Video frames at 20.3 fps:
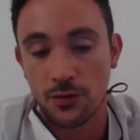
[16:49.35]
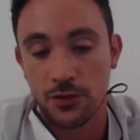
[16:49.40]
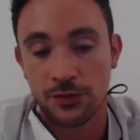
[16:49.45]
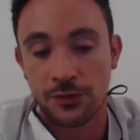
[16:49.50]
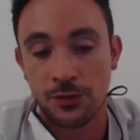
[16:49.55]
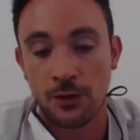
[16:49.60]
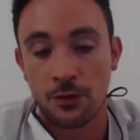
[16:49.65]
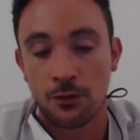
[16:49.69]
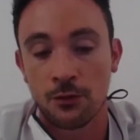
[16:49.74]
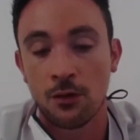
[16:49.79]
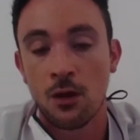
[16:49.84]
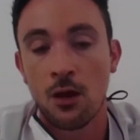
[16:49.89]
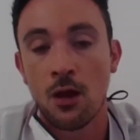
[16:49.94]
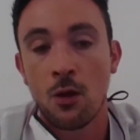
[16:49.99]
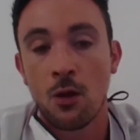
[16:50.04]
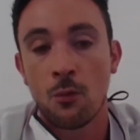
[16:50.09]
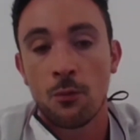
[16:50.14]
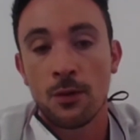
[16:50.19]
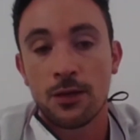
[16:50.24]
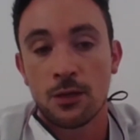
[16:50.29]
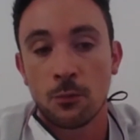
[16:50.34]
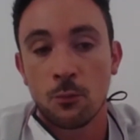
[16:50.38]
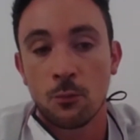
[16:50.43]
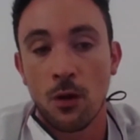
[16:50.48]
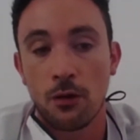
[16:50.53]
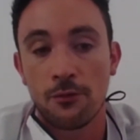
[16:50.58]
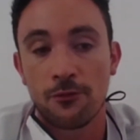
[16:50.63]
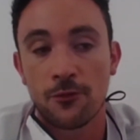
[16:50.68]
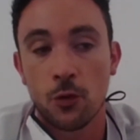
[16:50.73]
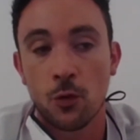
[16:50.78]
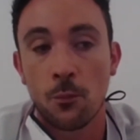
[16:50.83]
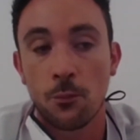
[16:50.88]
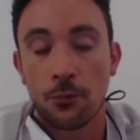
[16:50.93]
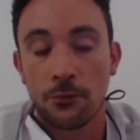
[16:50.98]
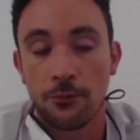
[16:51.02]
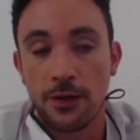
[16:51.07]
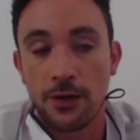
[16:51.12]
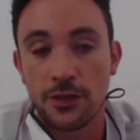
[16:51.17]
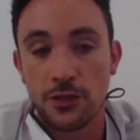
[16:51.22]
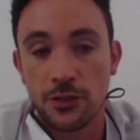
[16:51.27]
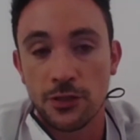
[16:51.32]
So we can work with
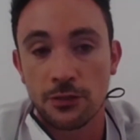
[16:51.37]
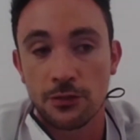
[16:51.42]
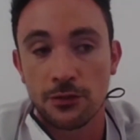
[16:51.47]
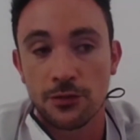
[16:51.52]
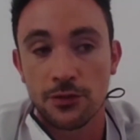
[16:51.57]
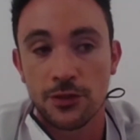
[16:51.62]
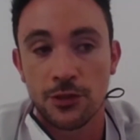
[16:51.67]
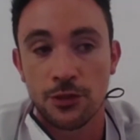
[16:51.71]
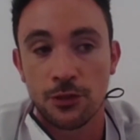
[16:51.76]
corporations